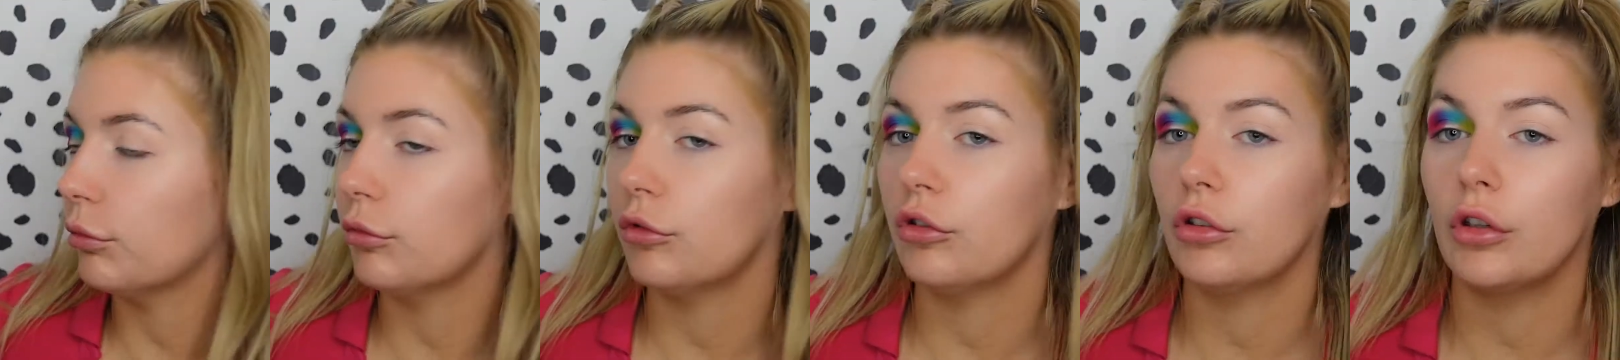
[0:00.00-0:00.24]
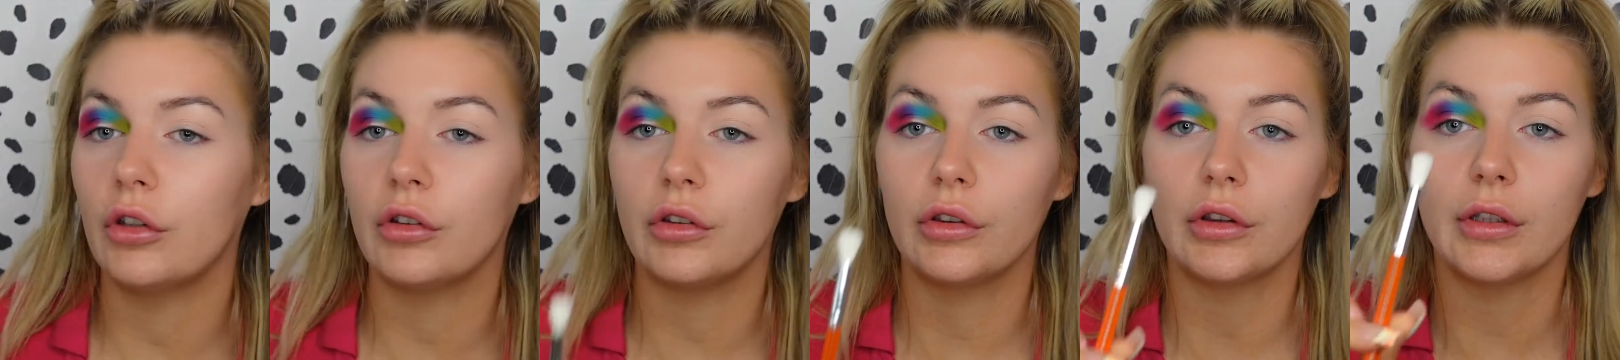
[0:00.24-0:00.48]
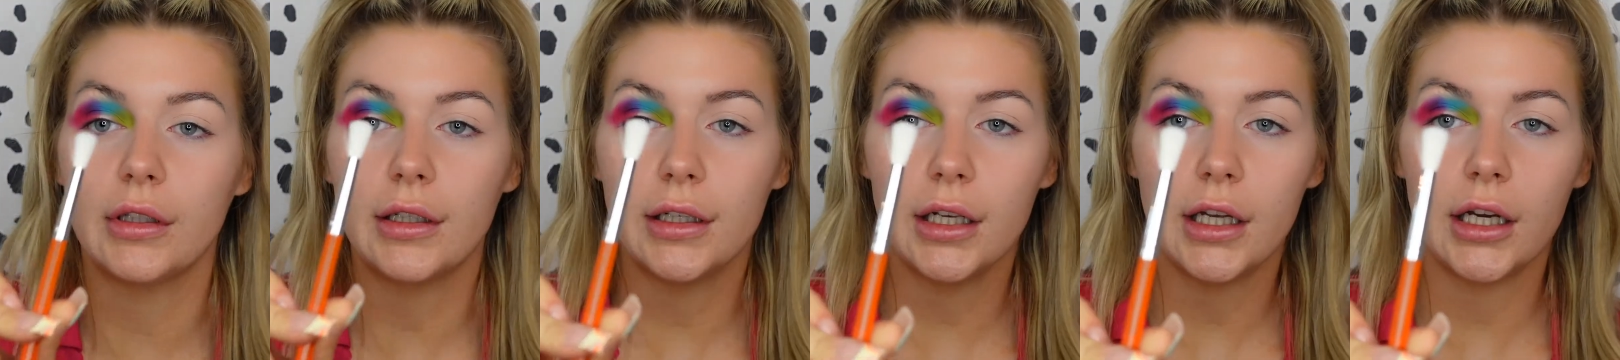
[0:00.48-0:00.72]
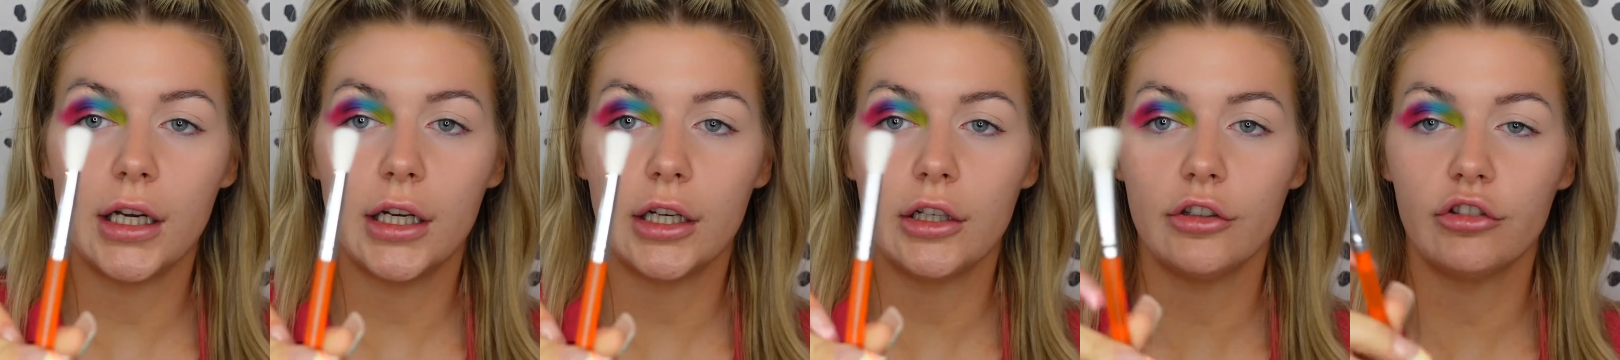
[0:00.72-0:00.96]
just using the
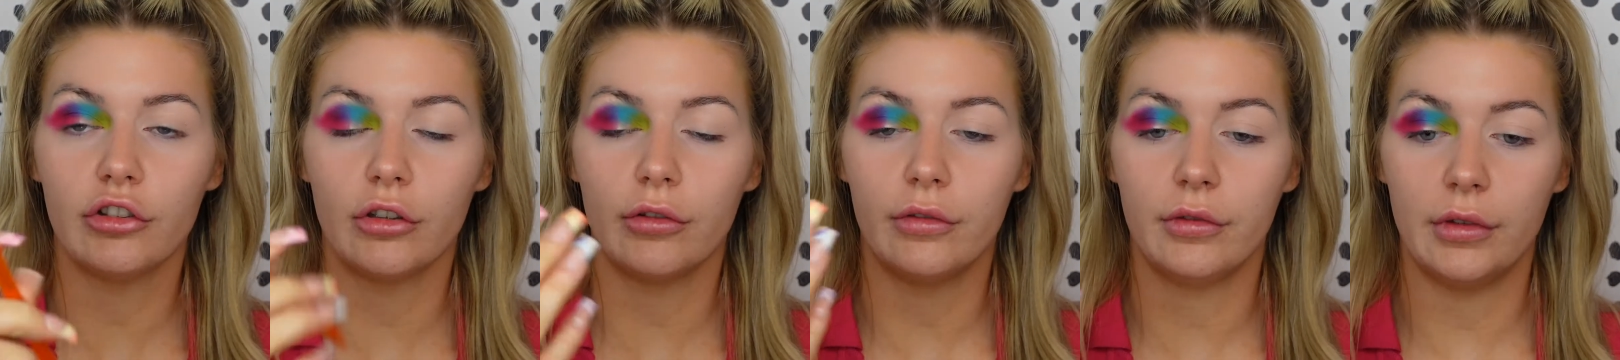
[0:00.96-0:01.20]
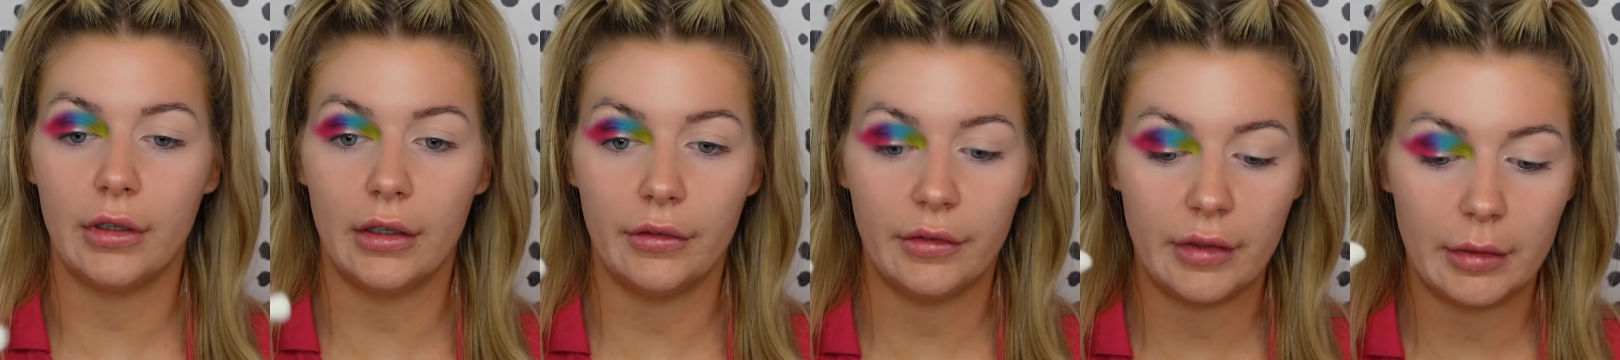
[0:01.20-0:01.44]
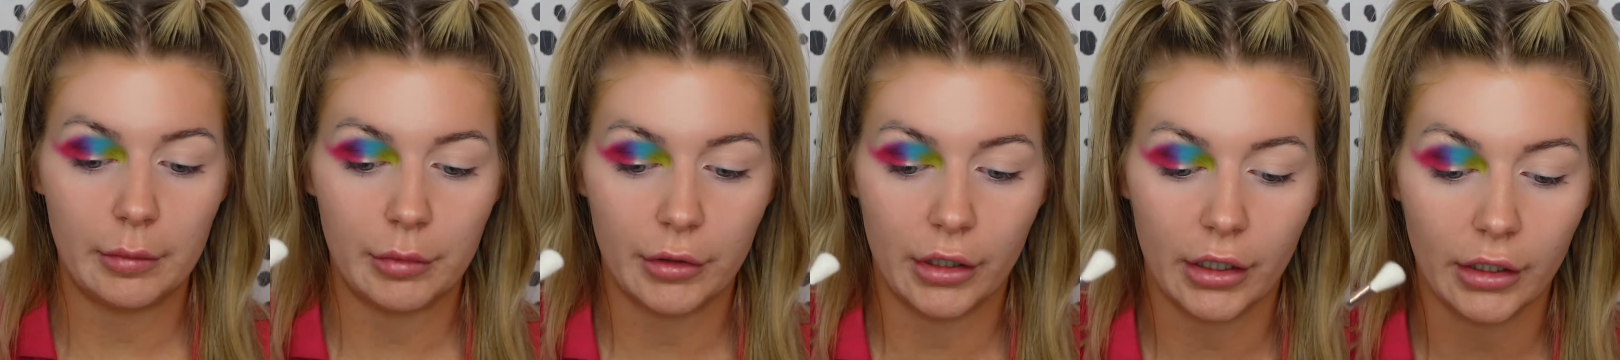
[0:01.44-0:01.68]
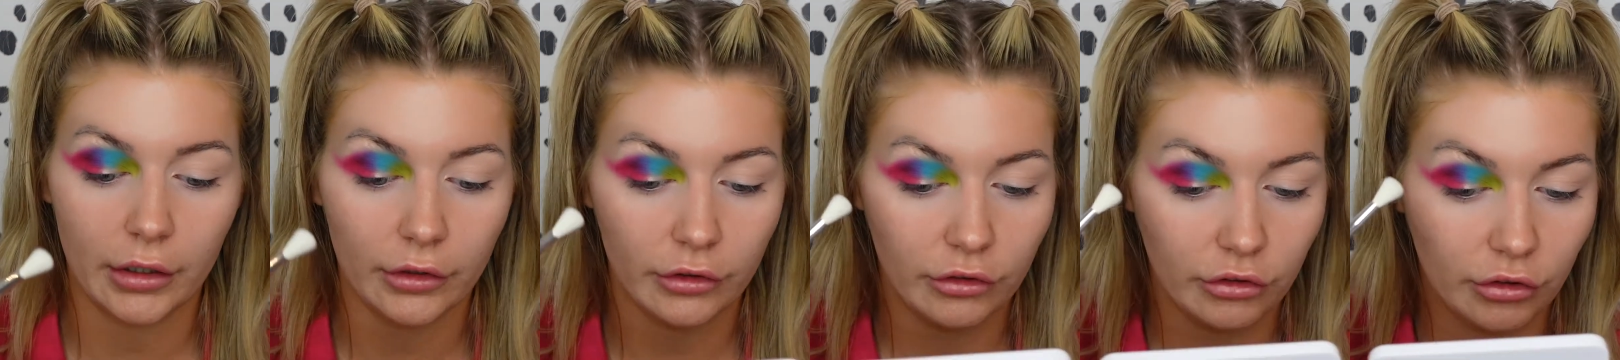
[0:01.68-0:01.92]
large fluffy
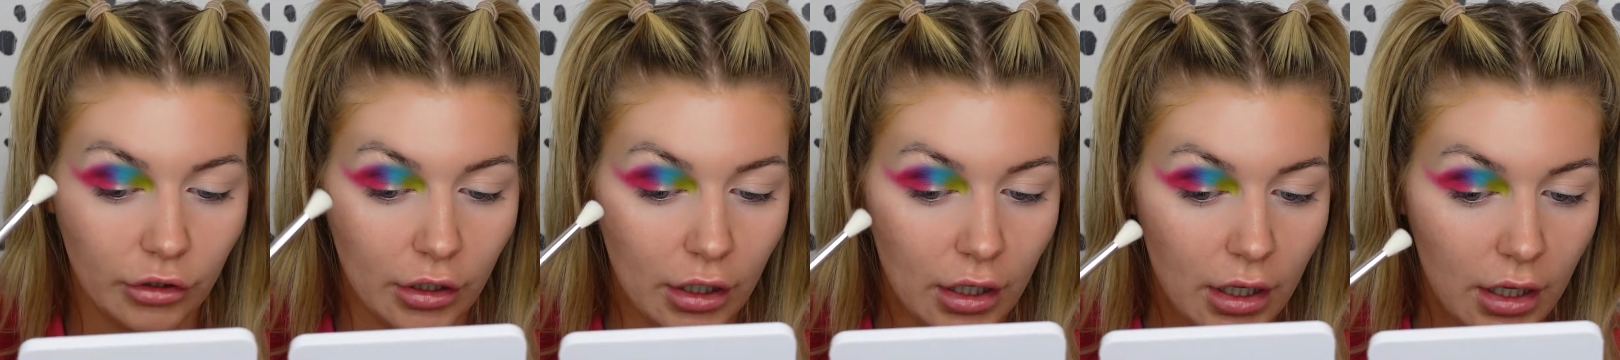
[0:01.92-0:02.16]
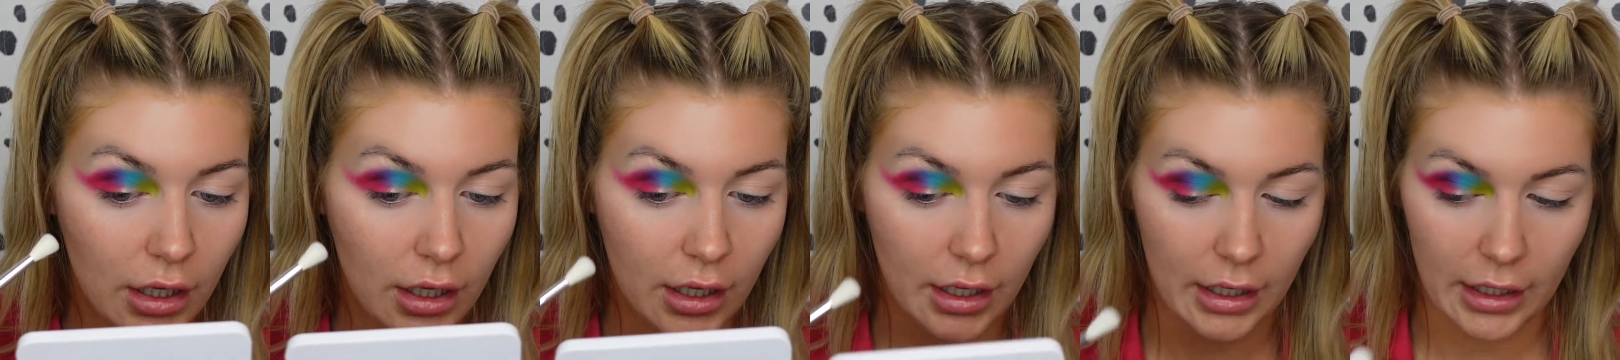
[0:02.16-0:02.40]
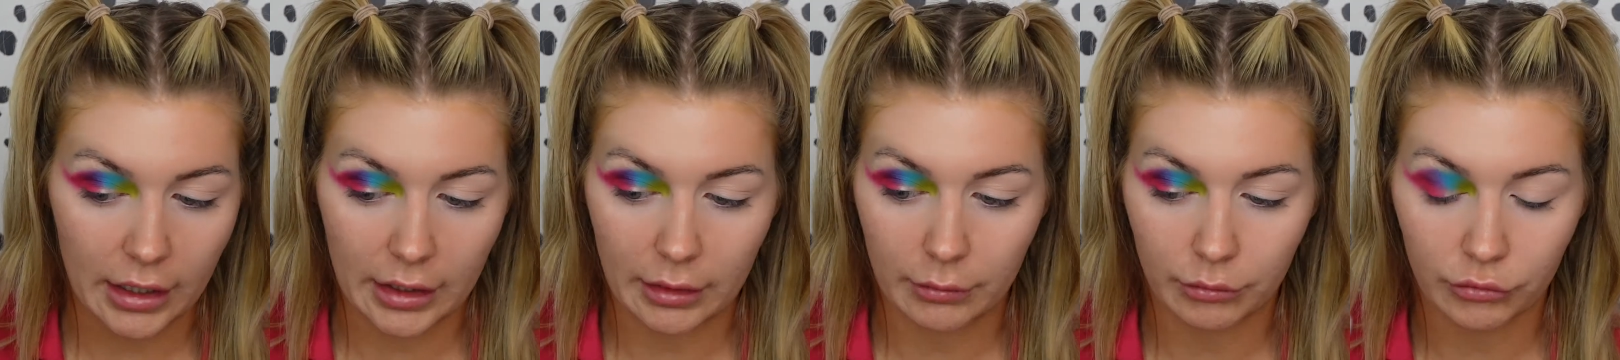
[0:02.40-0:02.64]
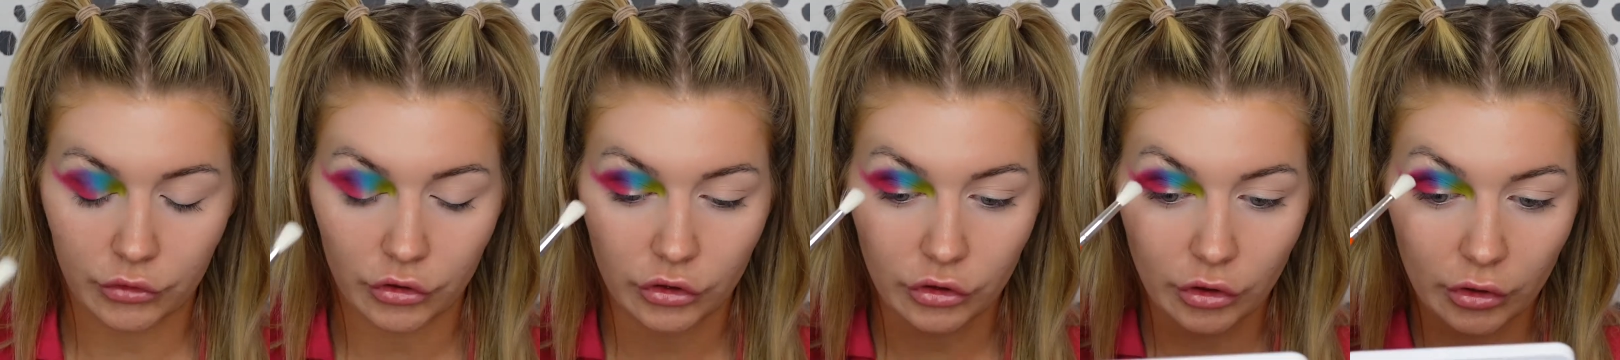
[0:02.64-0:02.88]
brush, and
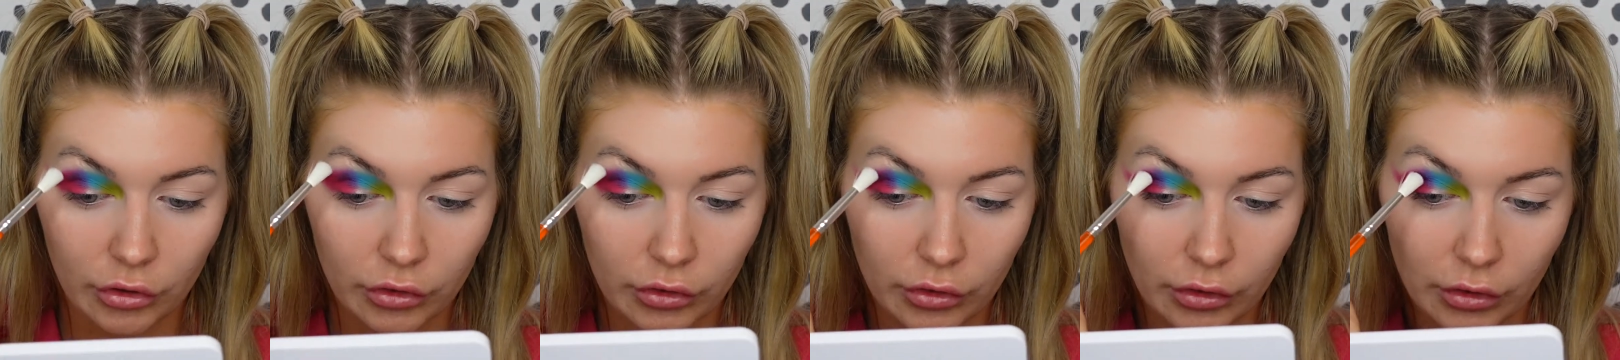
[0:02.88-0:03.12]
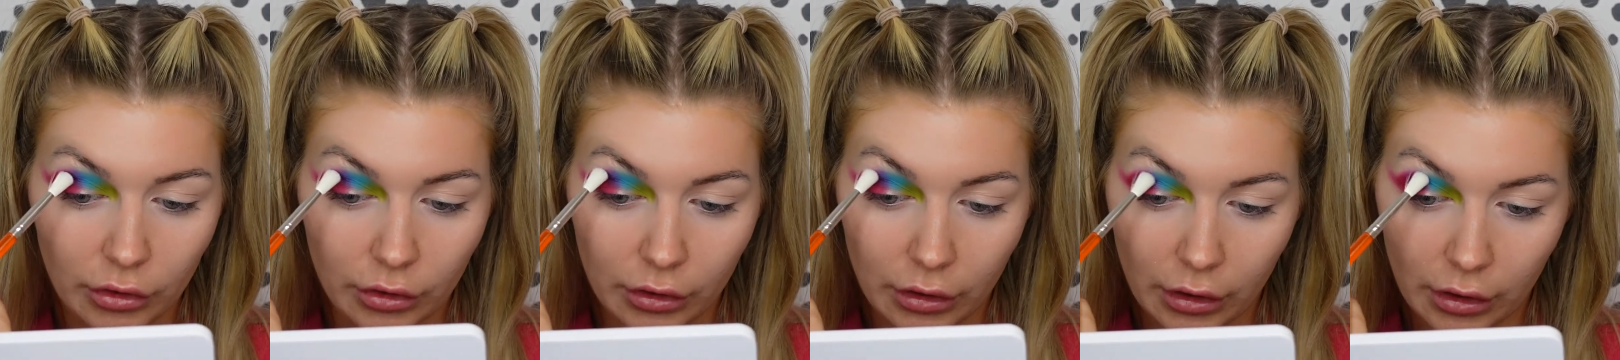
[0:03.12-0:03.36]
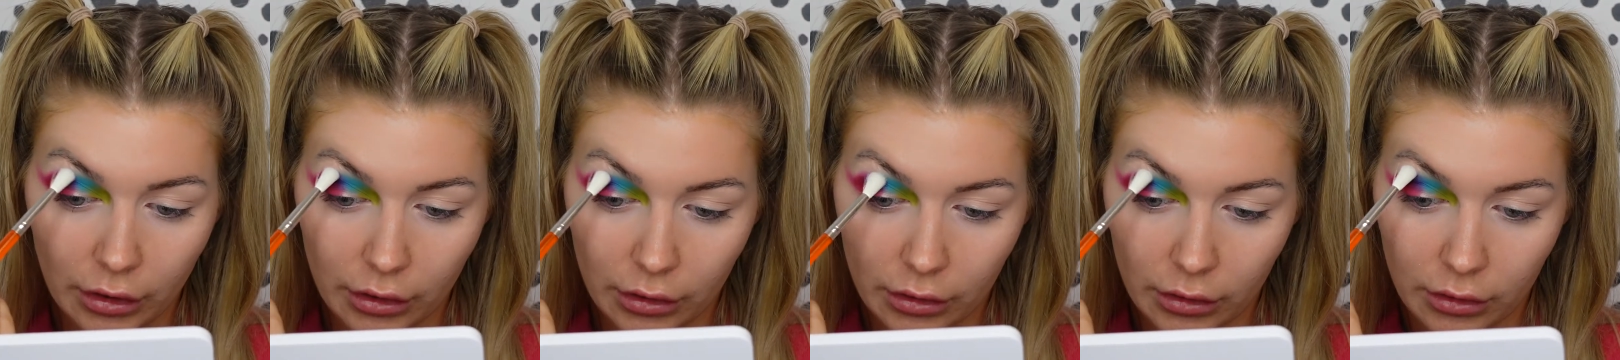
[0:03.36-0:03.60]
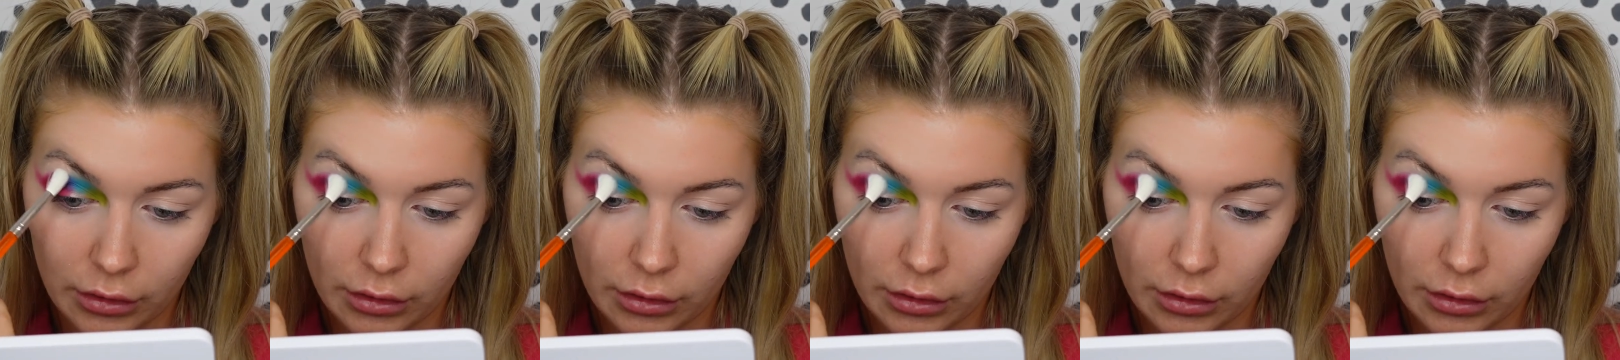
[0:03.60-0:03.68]
I'm just gonna,